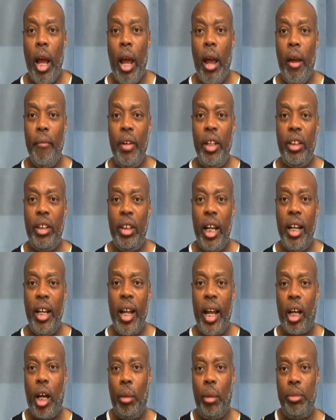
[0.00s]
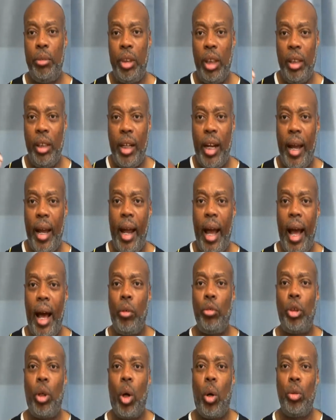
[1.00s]
everything that comes into that
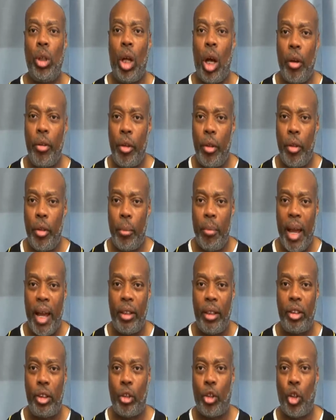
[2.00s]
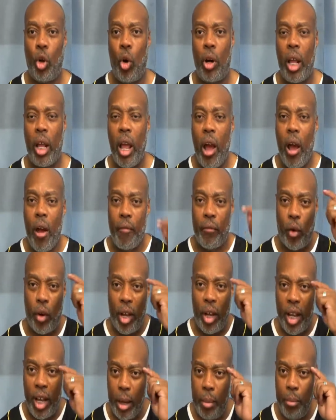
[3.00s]
house goes under the man's authority
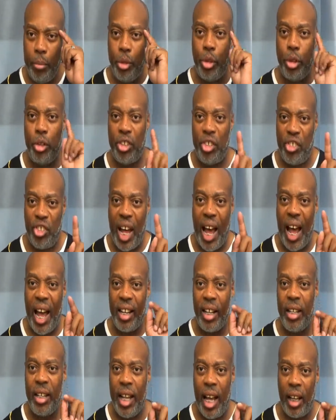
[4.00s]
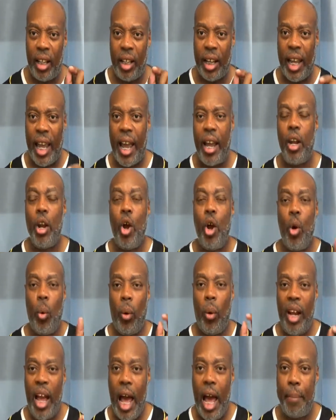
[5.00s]
for him to decide and delegate
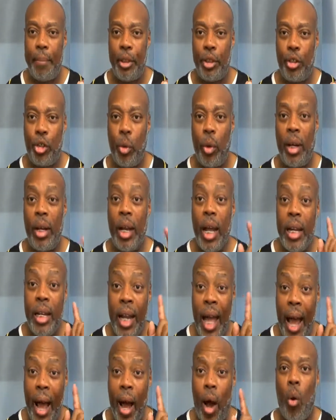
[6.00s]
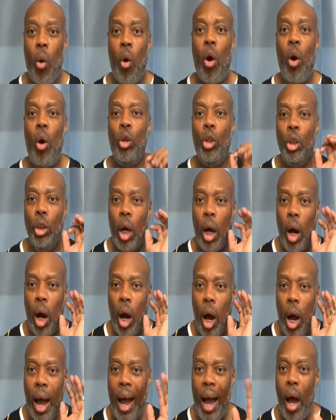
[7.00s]
what happens to it. Now,
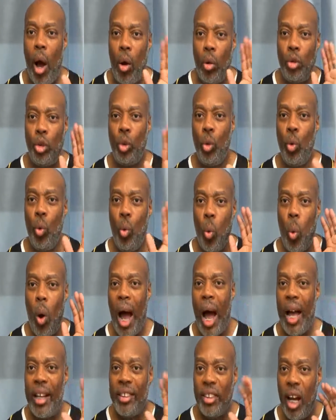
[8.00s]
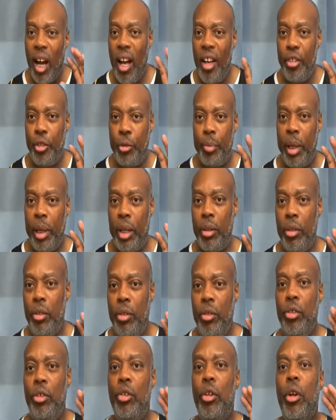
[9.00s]
how do wise
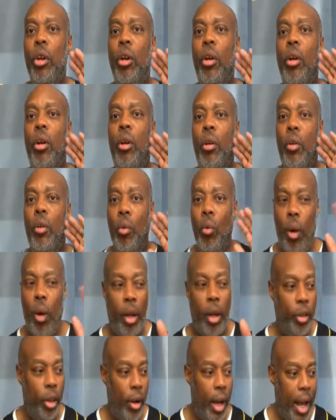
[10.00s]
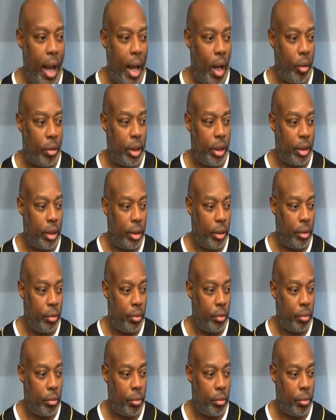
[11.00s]
husbands run their houses?